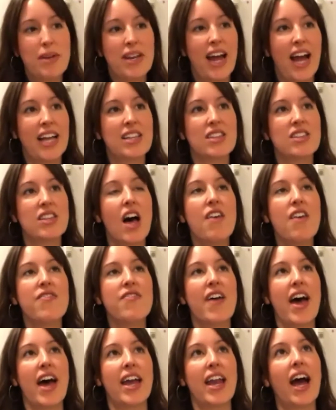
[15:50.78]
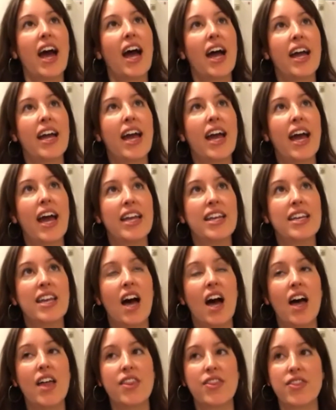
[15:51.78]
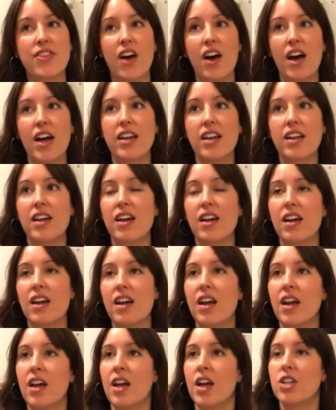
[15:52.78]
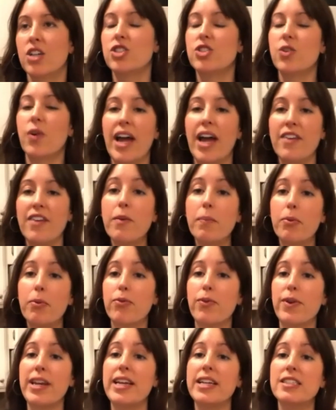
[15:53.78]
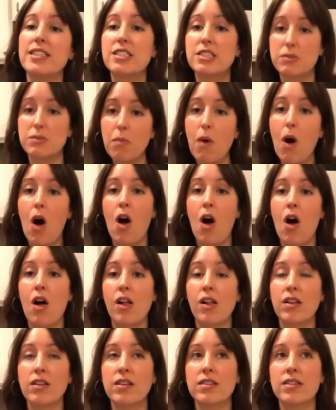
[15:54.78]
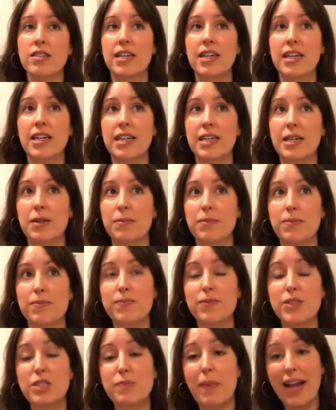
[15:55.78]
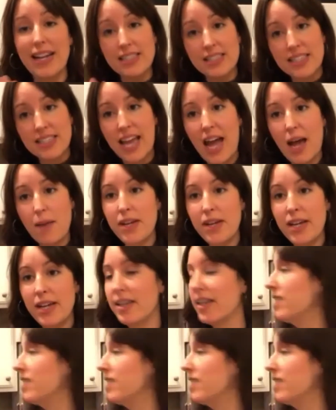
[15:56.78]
I love that. I had not thought. So I have a pretty small spice cabinet.